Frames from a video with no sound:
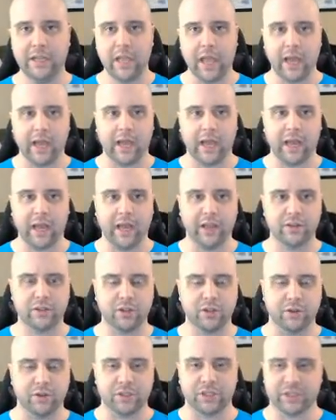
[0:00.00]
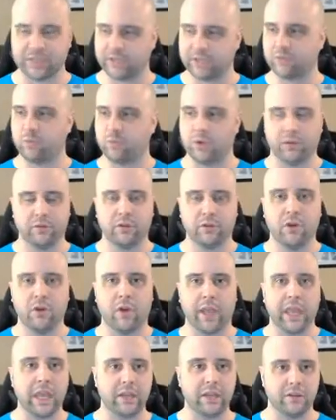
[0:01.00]
So it just says, well, no,
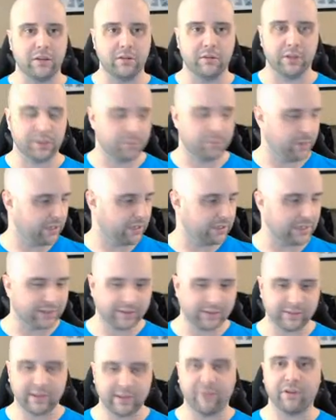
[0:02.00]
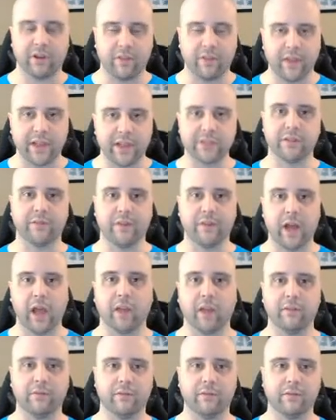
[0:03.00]
I can't do this because that's a 7 and that's a 5.
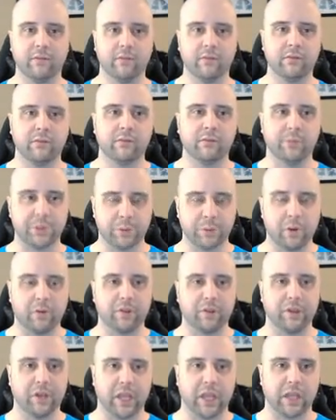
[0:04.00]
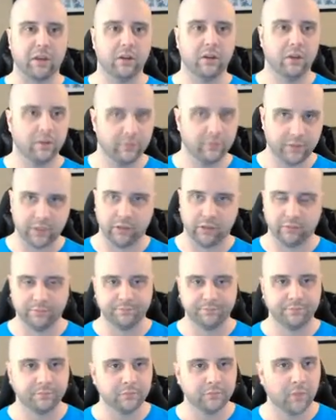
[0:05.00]
What's wrong with you, kid? So
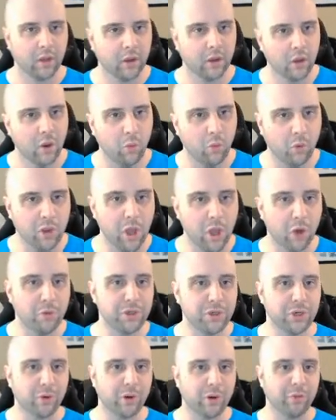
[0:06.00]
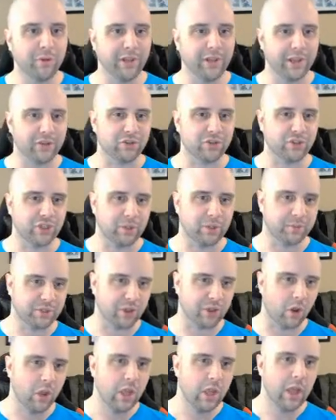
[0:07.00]
we'll go into our relationship.
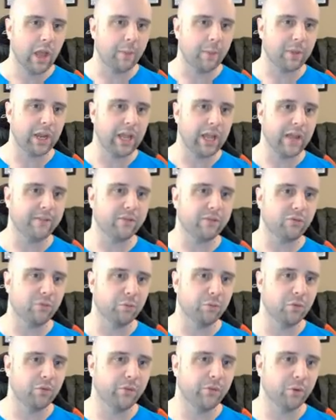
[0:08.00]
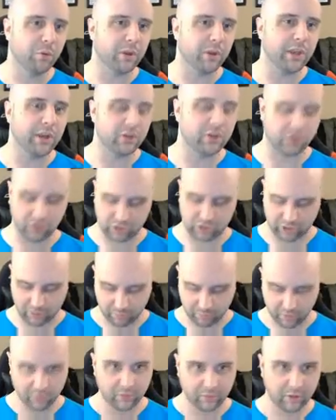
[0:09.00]
So I'm going to have to remove the relationship,
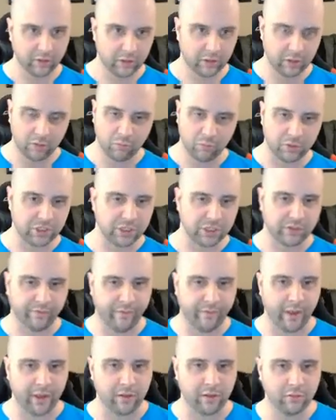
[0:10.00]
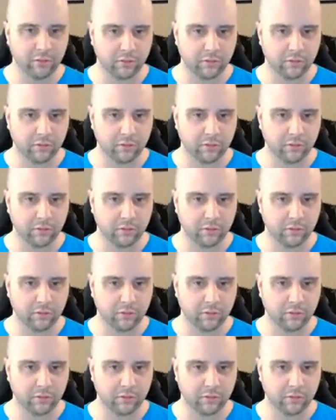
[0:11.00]
which is fine.